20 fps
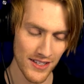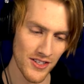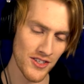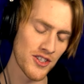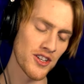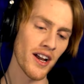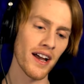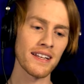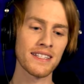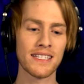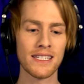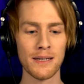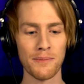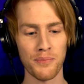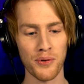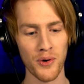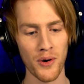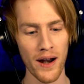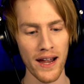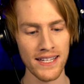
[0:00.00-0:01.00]
Just
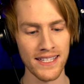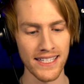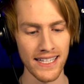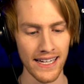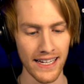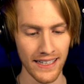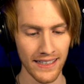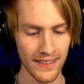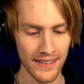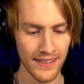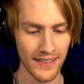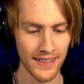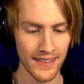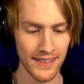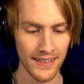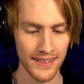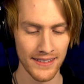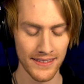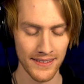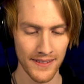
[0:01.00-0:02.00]
depressing.
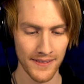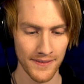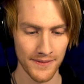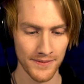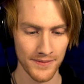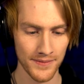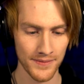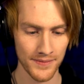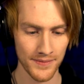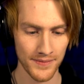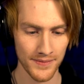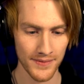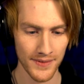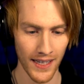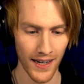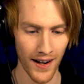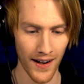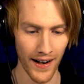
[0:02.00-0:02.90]
Uh,